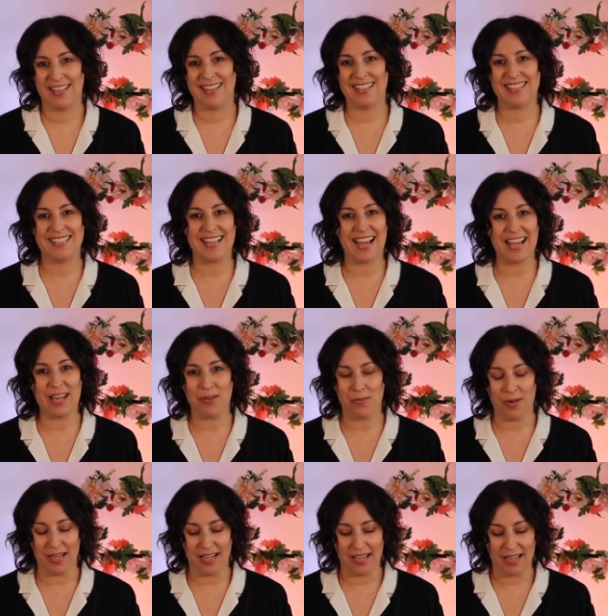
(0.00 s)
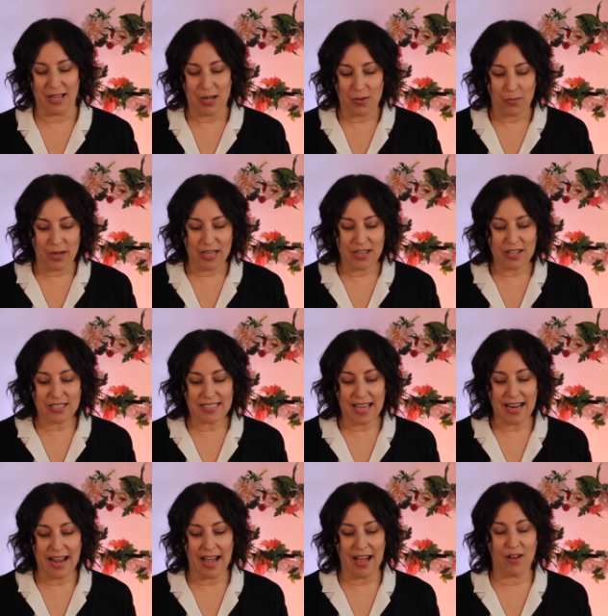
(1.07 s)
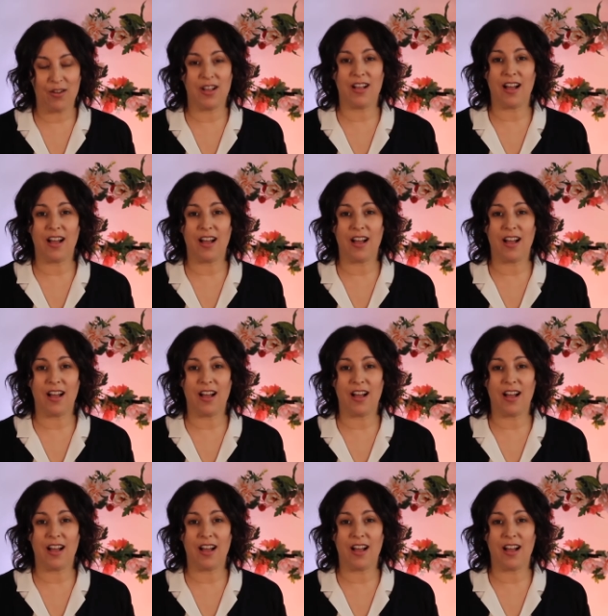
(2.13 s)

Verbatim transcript: The second week, we looked at how